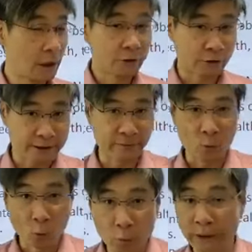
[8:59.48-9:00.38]
So this is
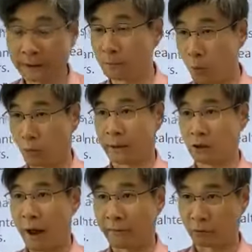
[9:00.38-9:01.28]
something really important
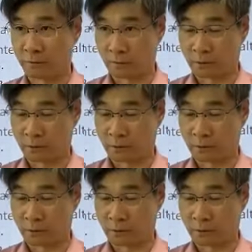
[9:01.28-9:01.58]
you have to